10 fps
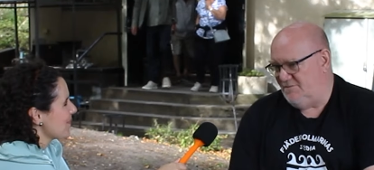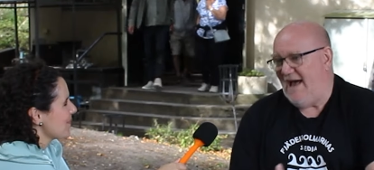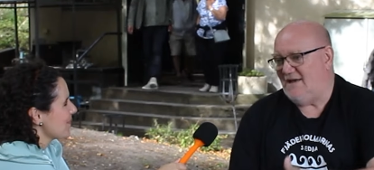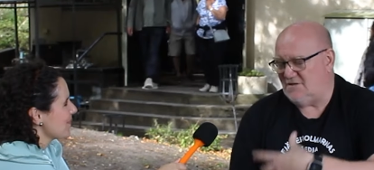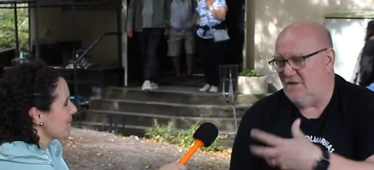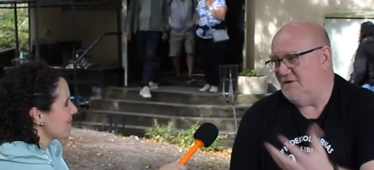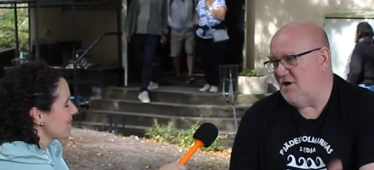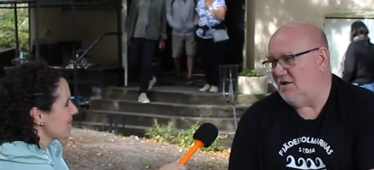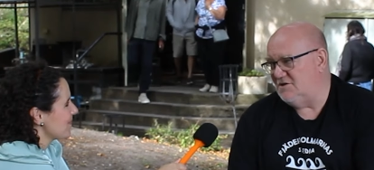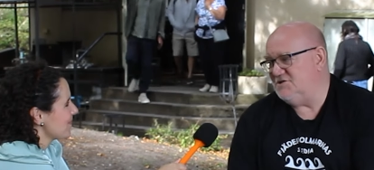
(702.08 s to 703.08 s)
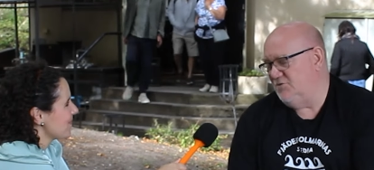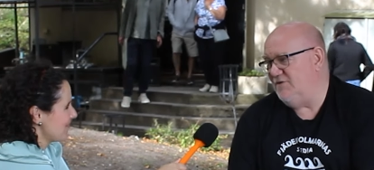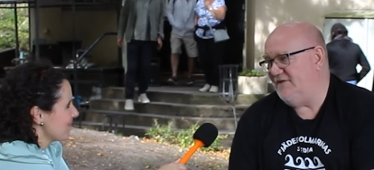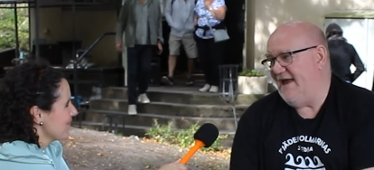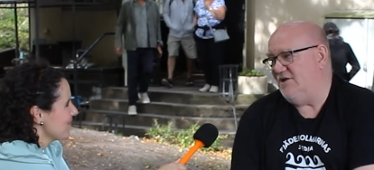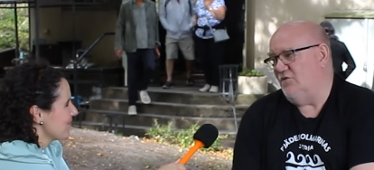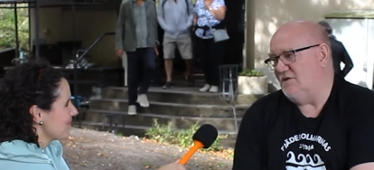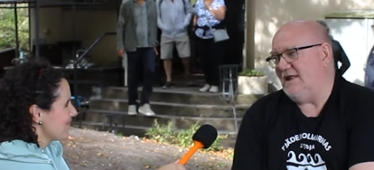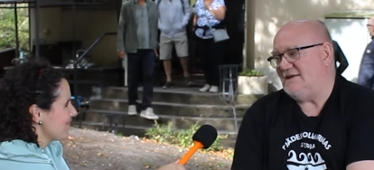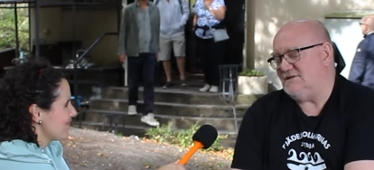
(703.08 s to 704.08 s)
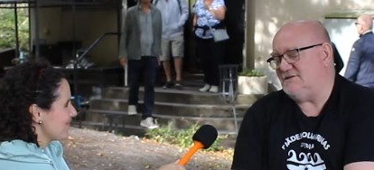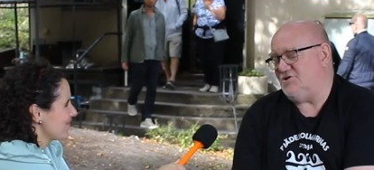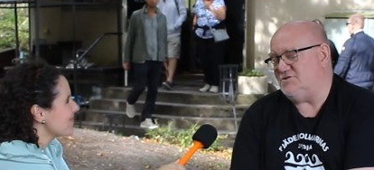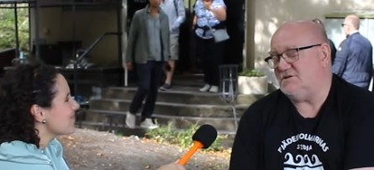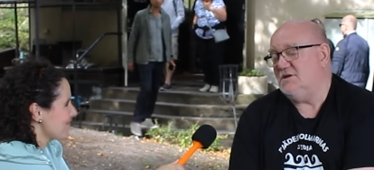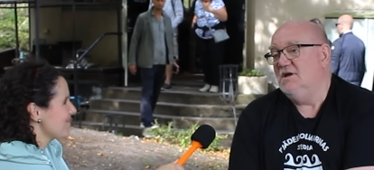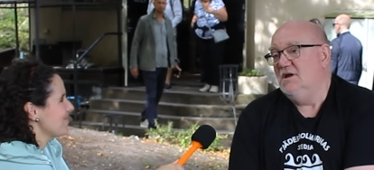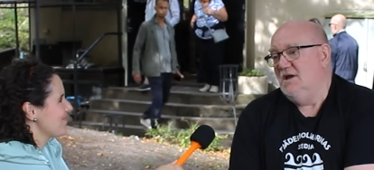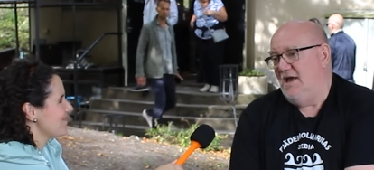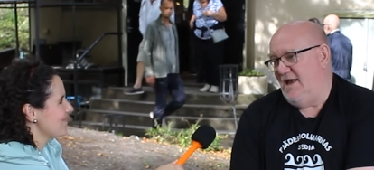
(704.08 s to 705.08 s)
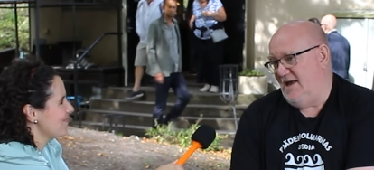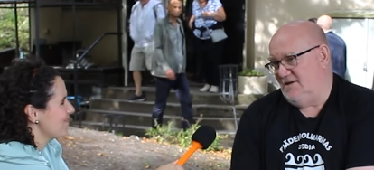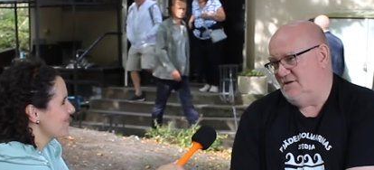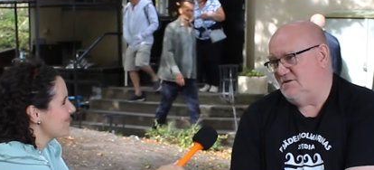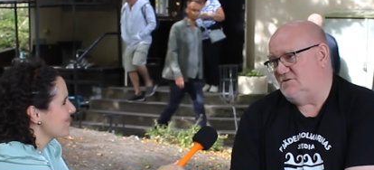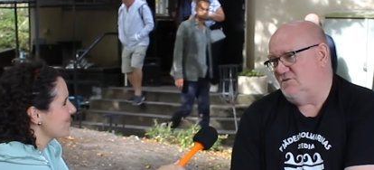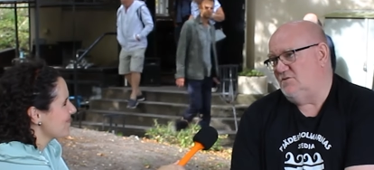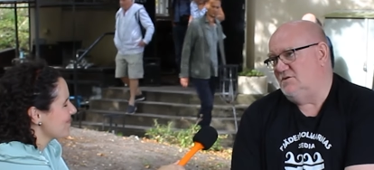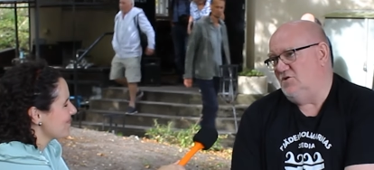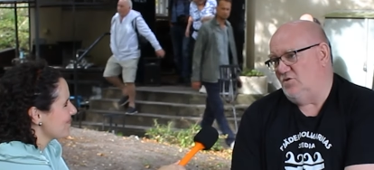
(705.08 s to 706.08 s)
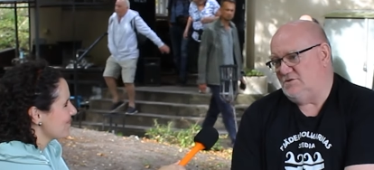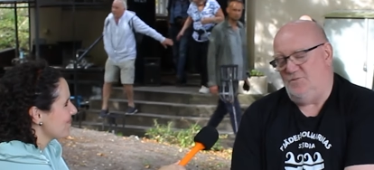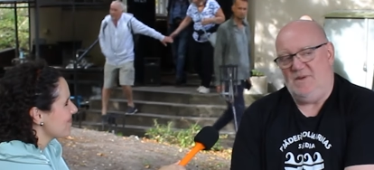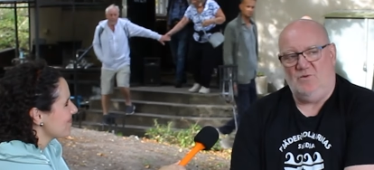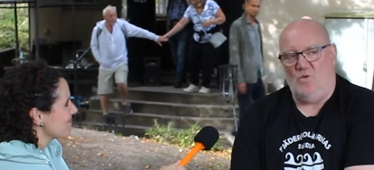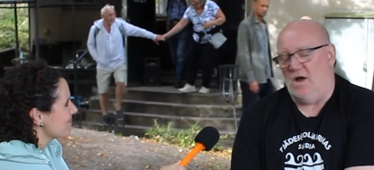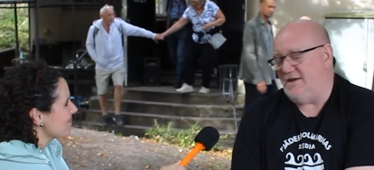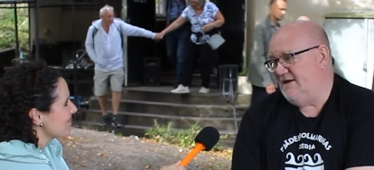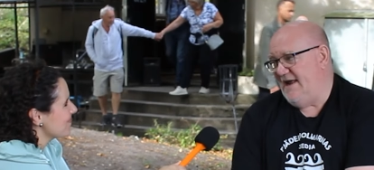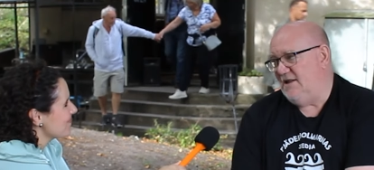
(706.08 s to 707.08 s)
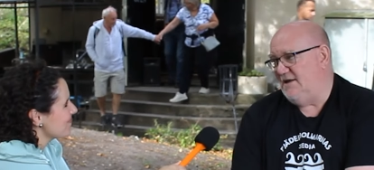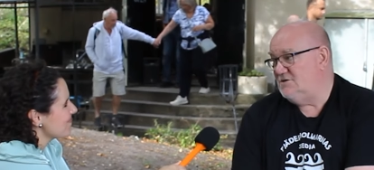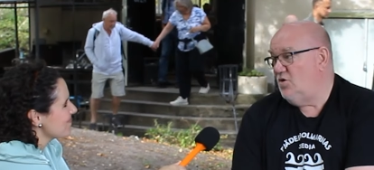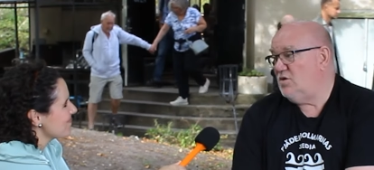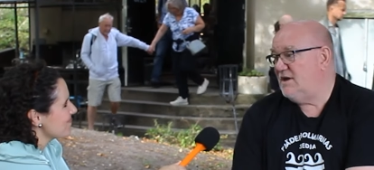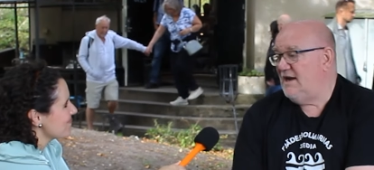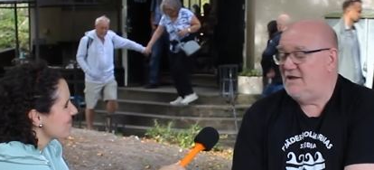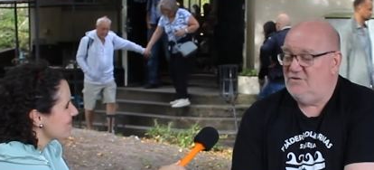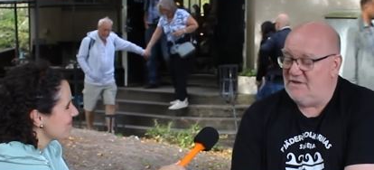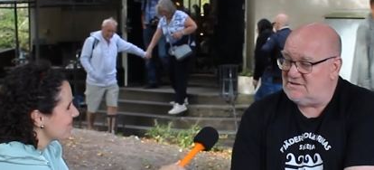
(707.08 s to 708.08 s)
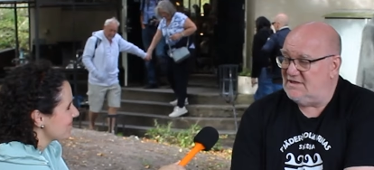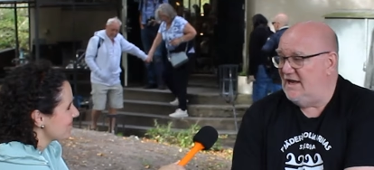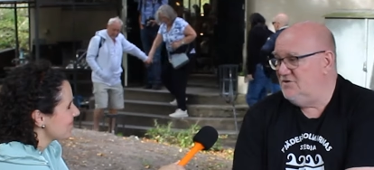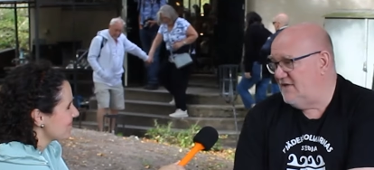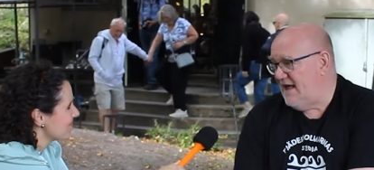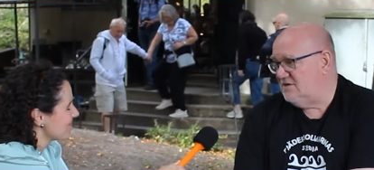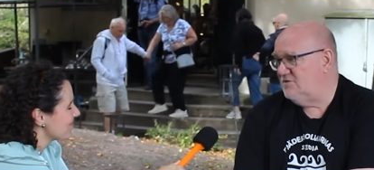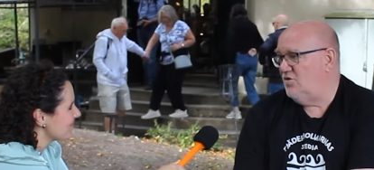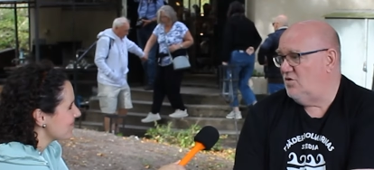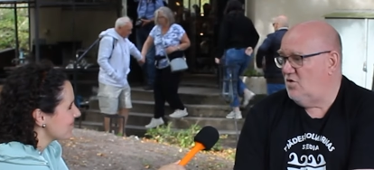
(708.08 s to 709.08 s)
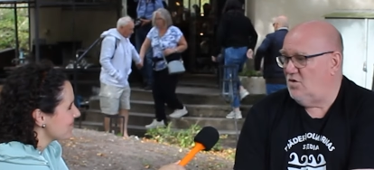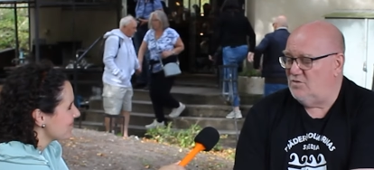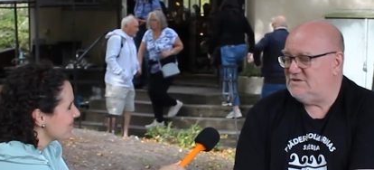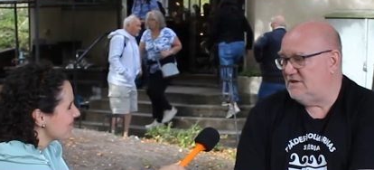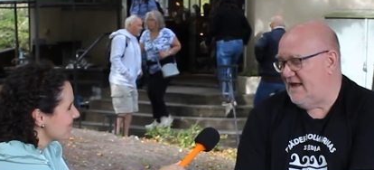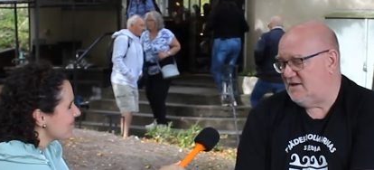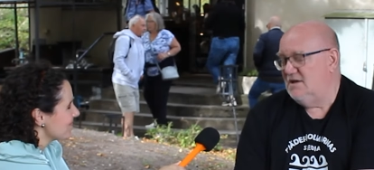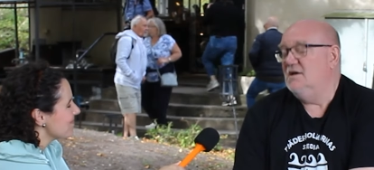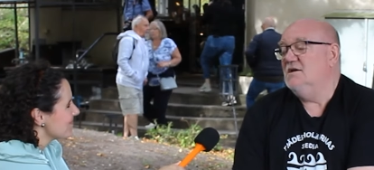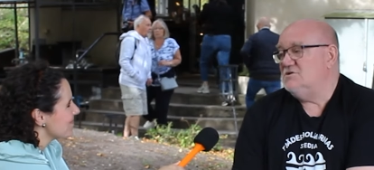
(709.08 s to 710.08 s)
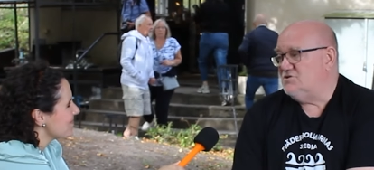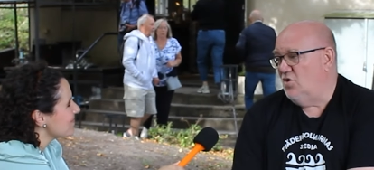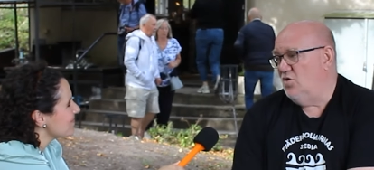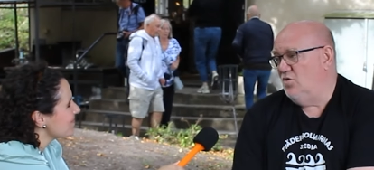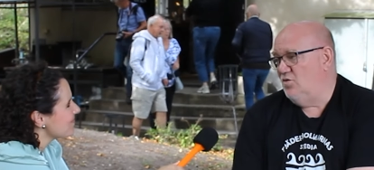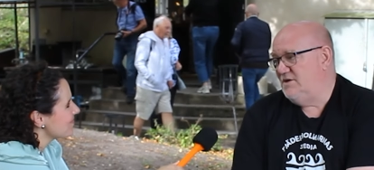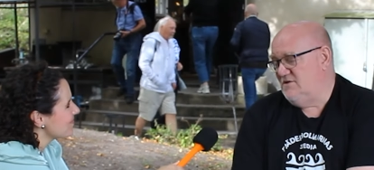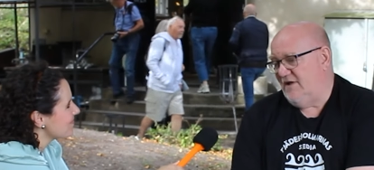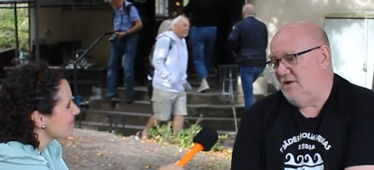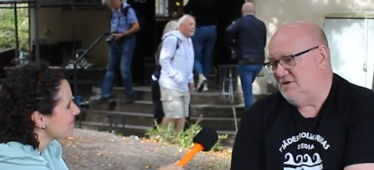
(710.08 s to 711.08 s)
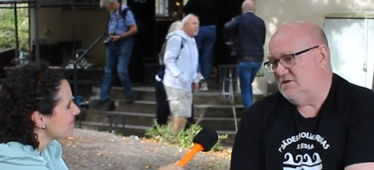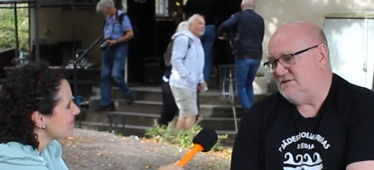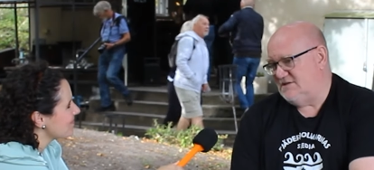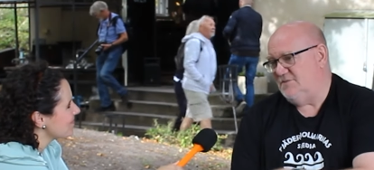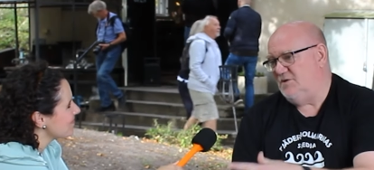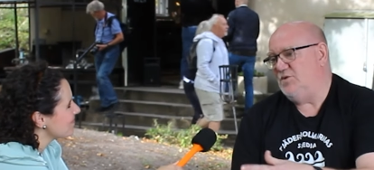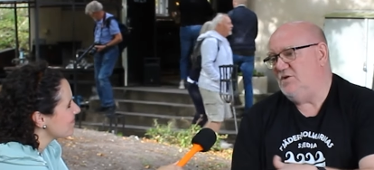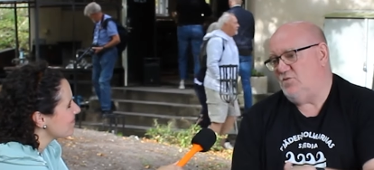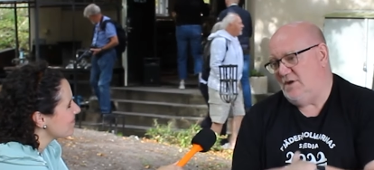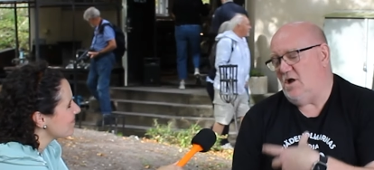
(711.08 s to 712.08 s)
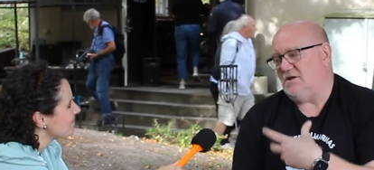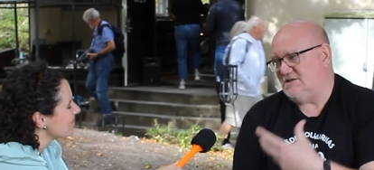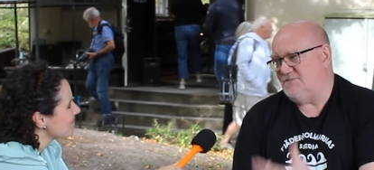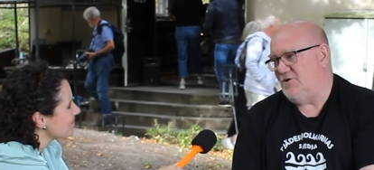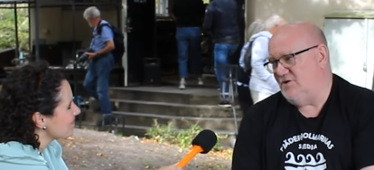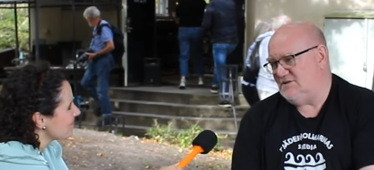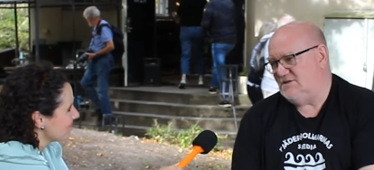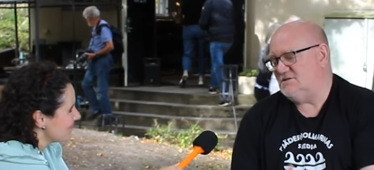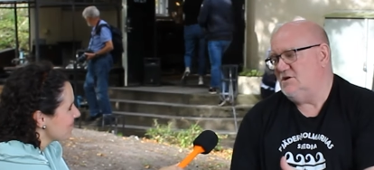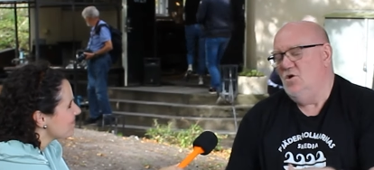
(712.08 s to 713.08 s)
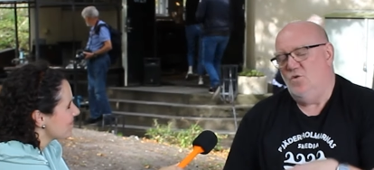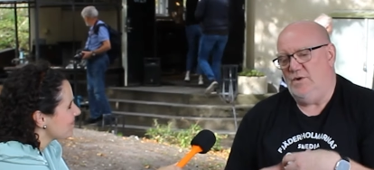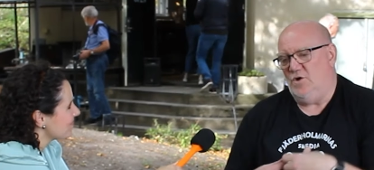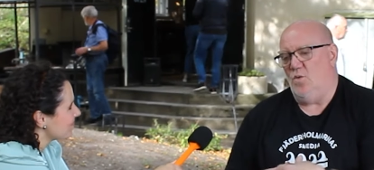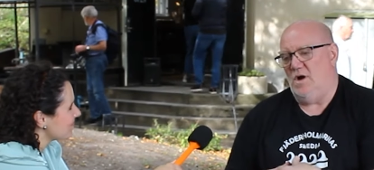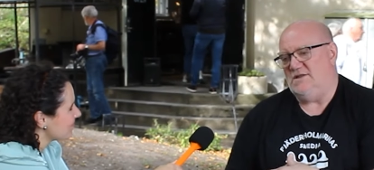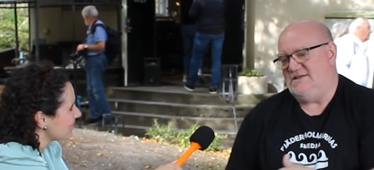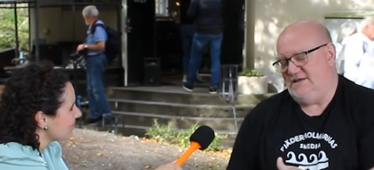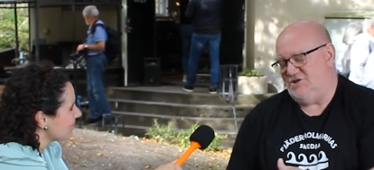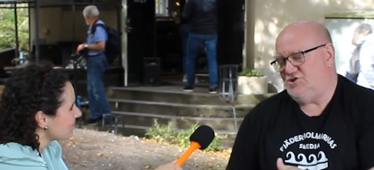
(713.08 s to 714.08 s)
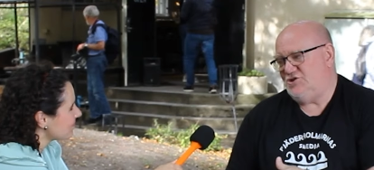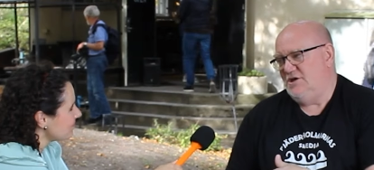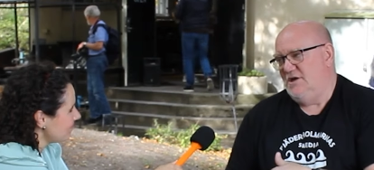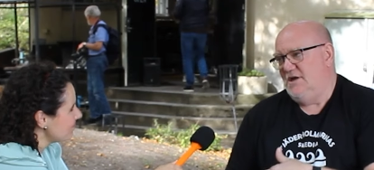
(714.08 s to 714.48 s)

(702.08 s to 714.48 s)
Speaker 1: pass on the knowledge that we've gained over the last six years. And, you know, so people walk in daily, oh, can I do this? Can I do that? You know, oh, what's it like? So we developed a system, and we, we call it experiences. We don't want to teach.